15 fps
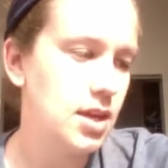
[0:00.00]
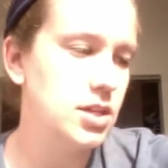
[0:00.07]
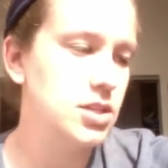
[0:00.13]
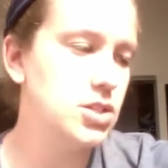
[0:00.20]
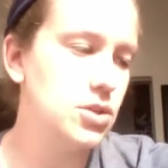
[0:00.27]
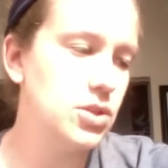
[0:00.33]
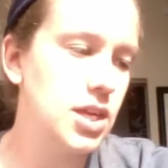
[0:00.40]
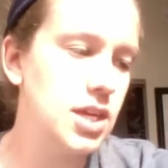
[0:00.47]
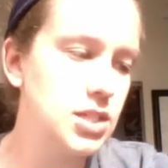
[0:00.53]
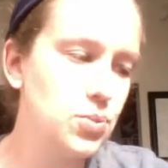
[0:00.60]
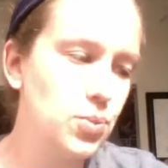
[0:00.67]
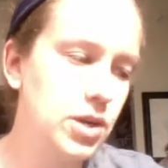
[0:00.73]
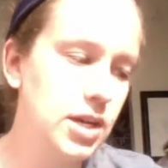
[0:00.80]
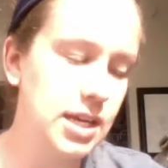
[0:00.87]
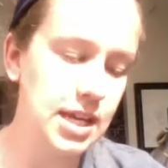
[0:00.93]
So this,
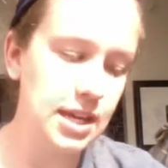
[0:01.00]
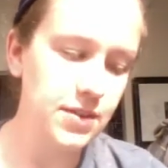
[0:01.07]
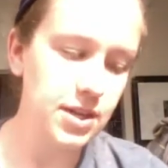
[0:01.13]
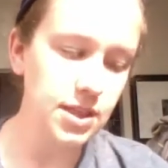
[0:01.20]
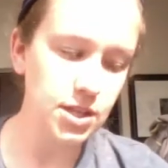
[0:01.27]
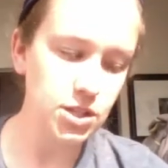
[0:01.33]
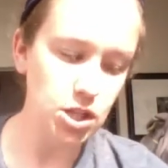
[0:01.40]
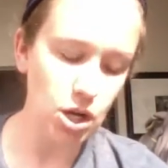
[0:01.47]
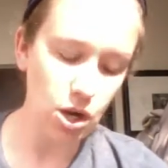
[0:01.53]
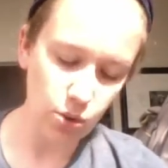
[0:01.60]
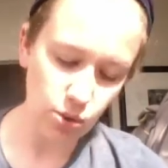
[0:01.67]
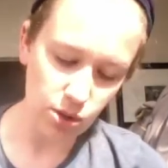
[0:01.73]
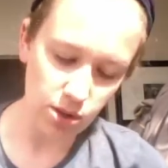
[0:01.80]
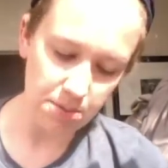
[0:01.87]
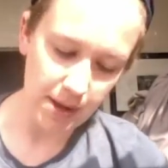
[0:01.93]
we're given the
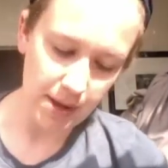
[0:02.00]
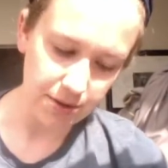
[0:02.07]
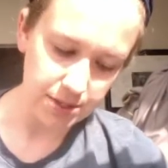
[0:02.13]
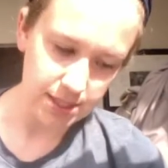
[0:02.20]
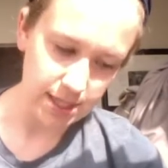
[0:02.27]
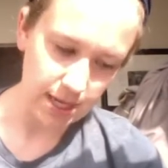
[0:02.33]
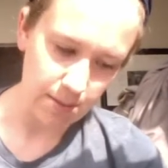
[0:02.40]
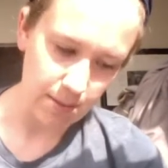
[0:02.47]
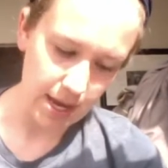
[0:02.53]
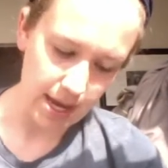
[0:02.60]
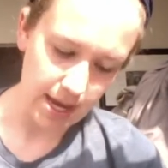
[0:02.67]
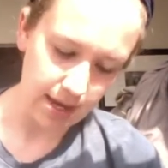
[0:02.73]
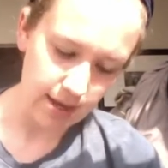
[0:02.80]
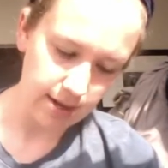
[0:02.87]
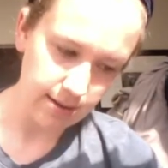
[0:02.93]
total amount Sam
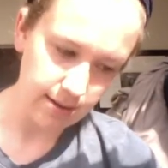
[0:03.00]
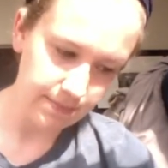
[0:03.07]
had.